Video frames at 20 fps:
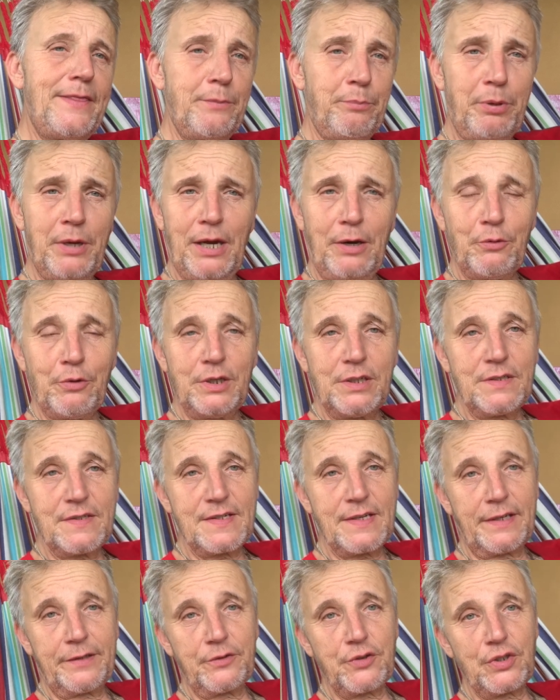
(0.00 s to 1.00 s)
the power is
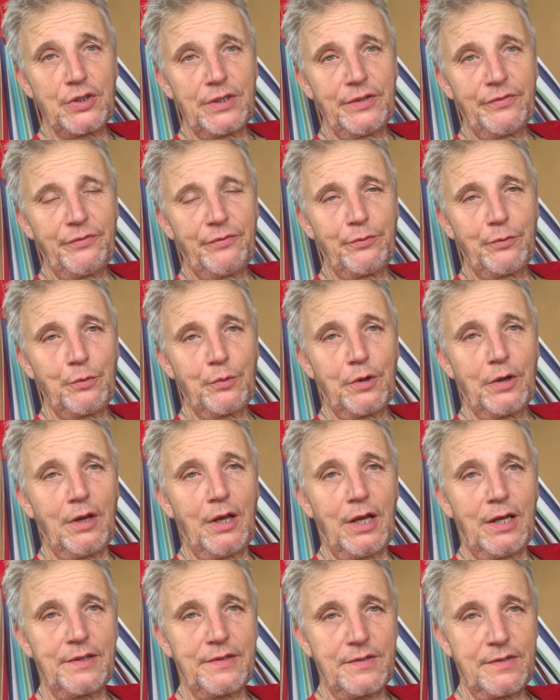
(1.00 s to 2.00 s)
actually for
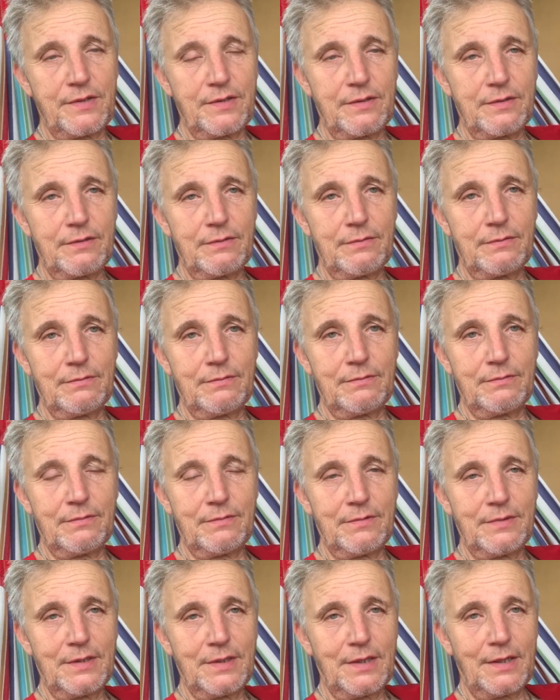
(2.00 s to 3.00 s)
us.
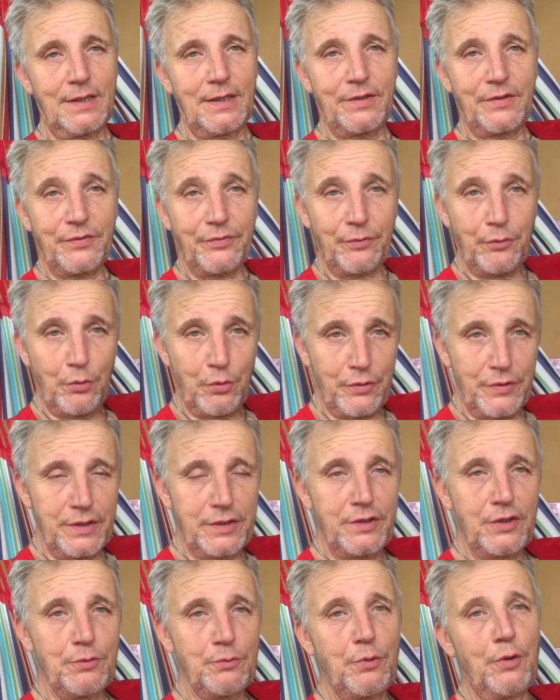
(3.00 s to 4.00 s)
It's for the
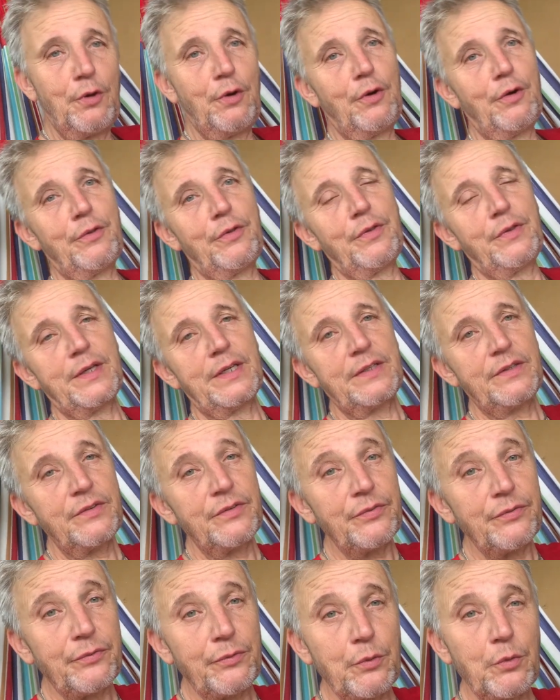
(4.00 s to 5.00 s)
new earth. It's
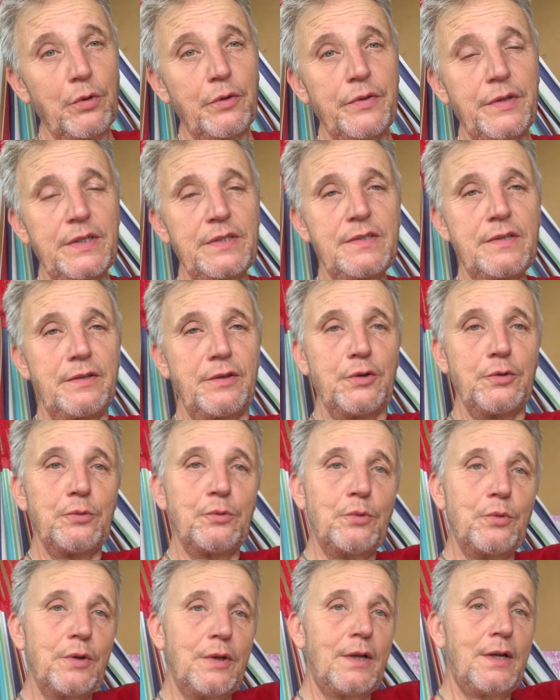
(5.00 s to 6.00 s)
for this
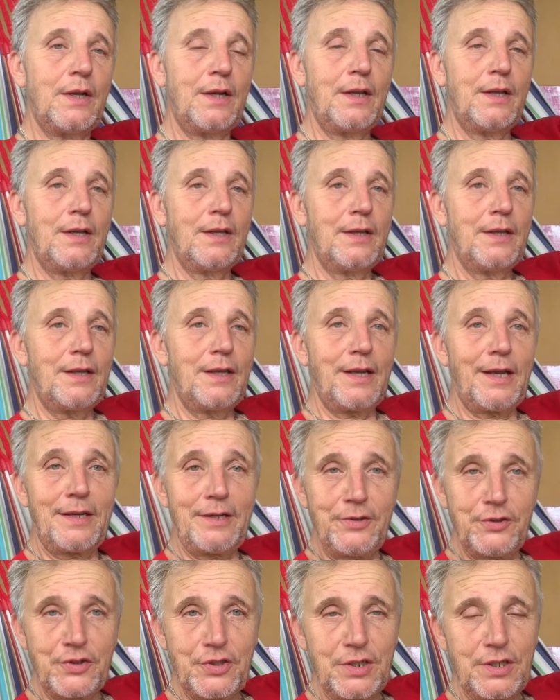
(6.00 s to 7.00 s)
new
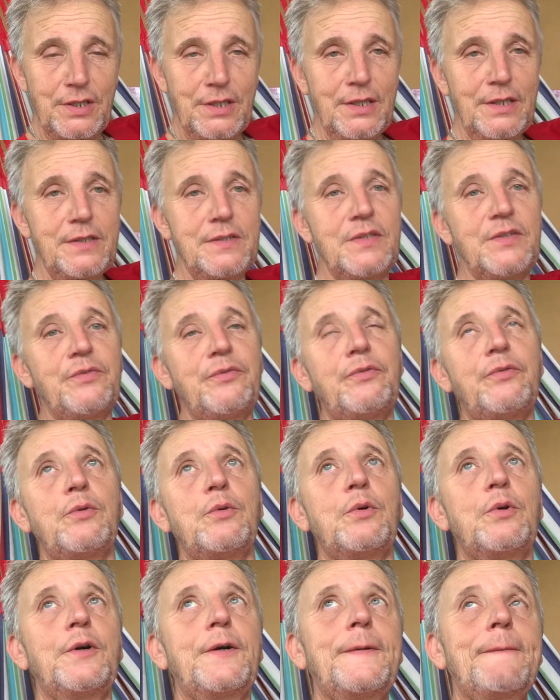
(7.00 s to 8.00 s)
energy. It's
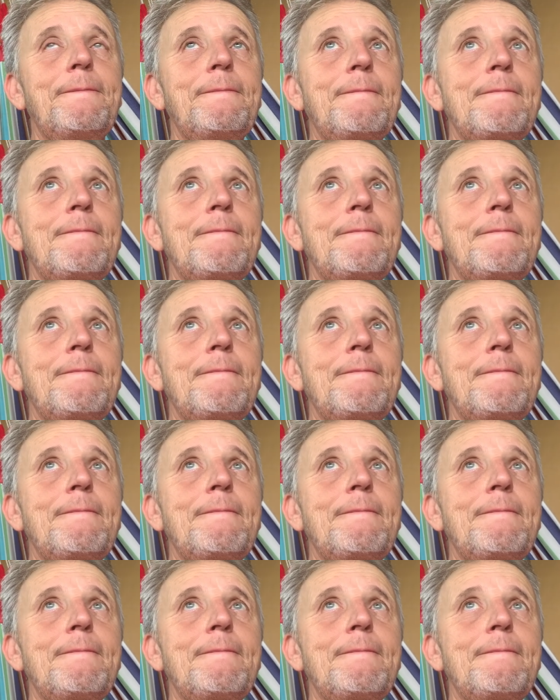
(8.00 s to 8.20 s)
for